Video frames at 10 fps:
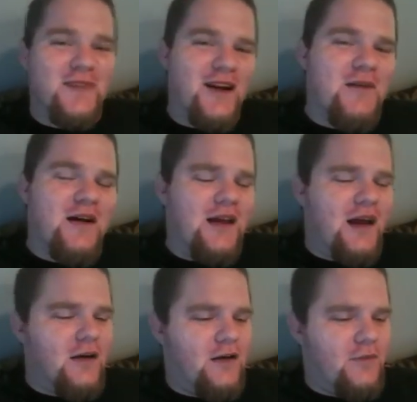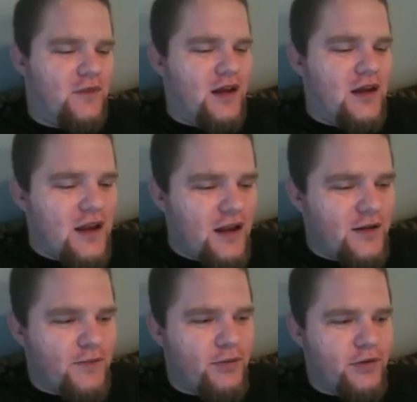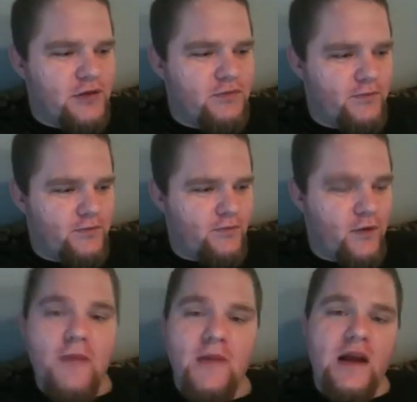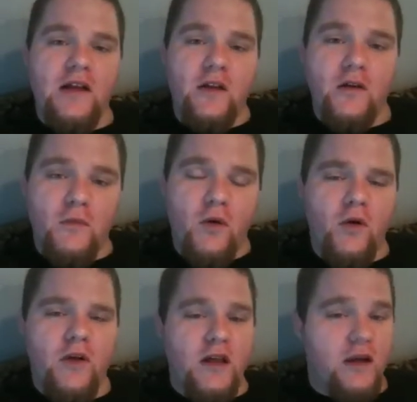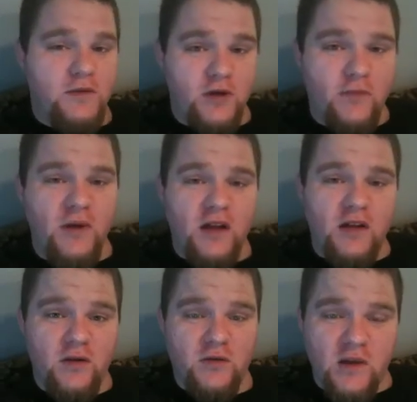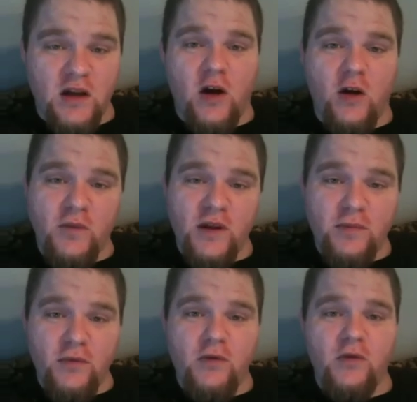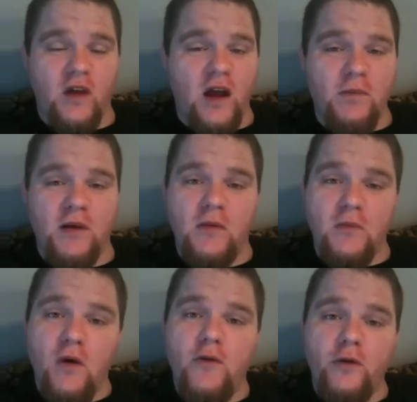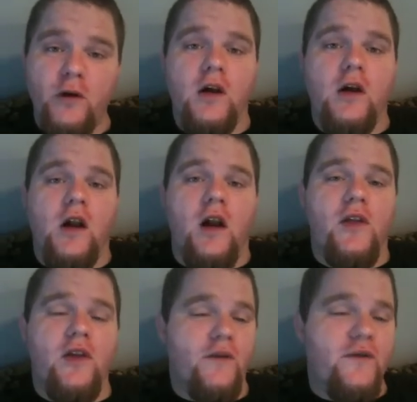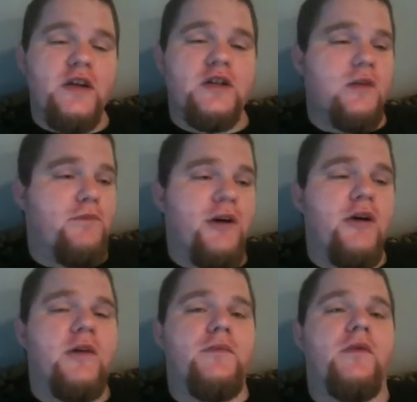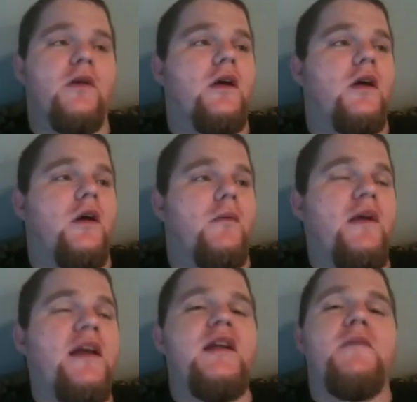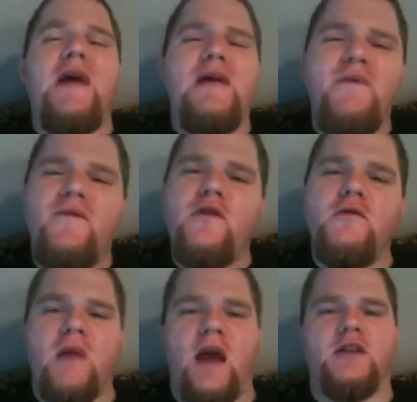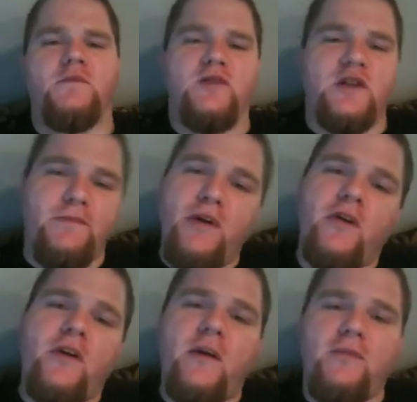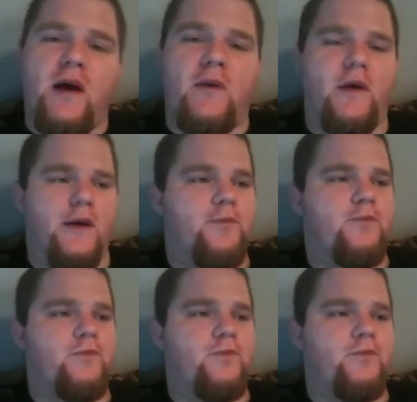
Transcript: Come on now, they need to push Ryback a little more, let him start beating those mid-card people to help get him over, and then eventually build up, make it a pay-per-view match. Just build it up that way.